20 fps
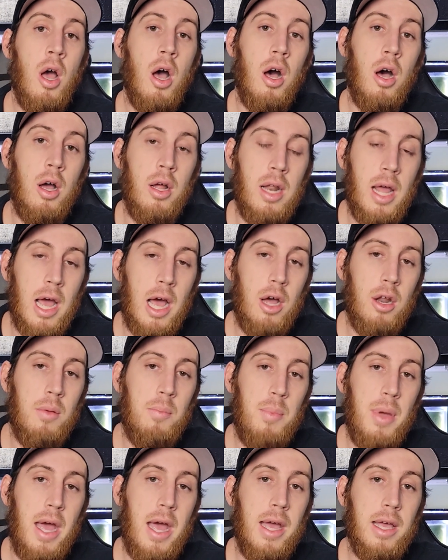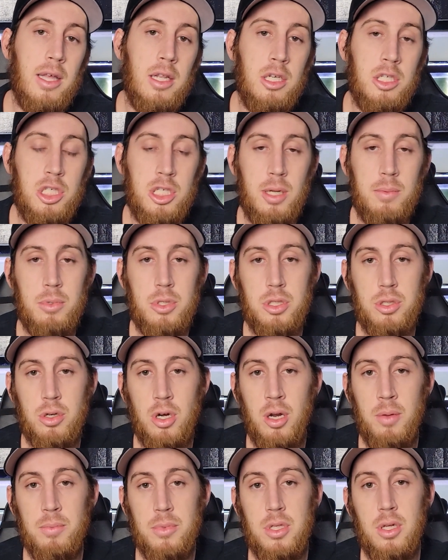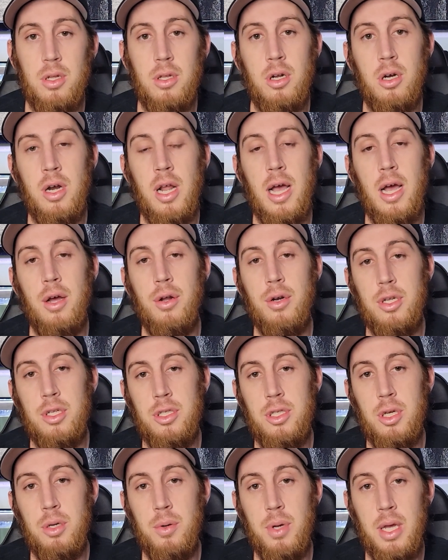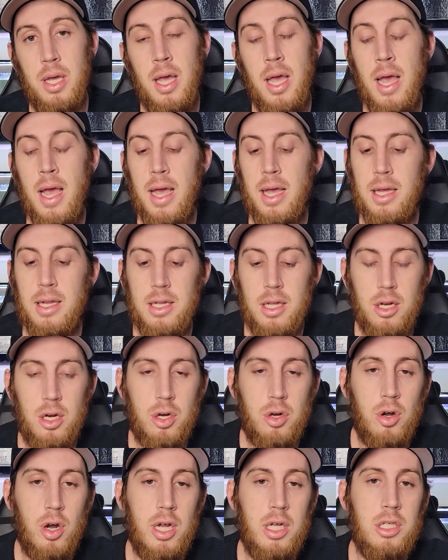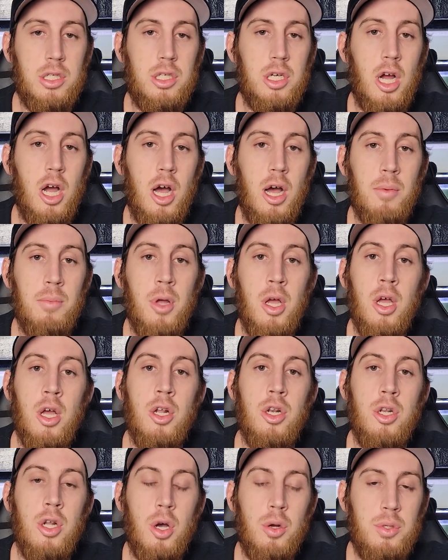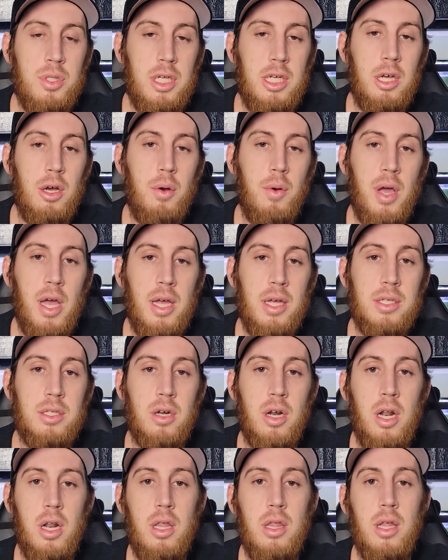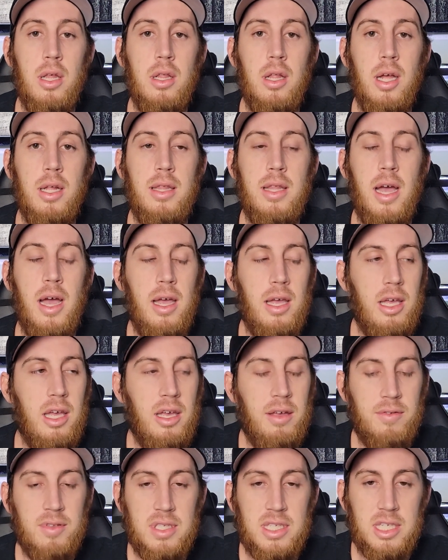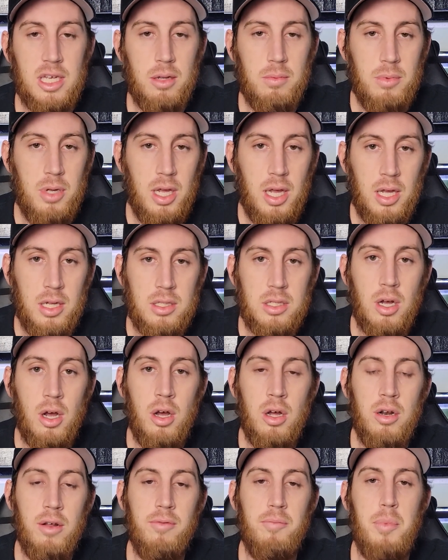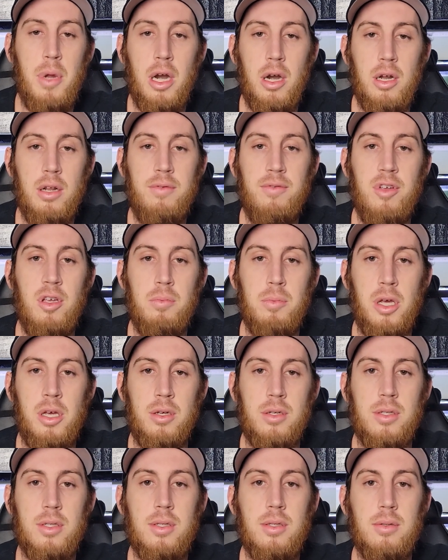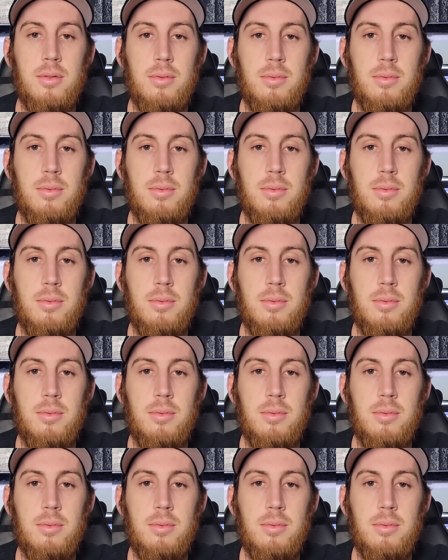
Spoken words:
on how to bag and ship shrimp to learn how to do it. He did a great job. No DOAs or anything like that. He even sent me a ton of buried females.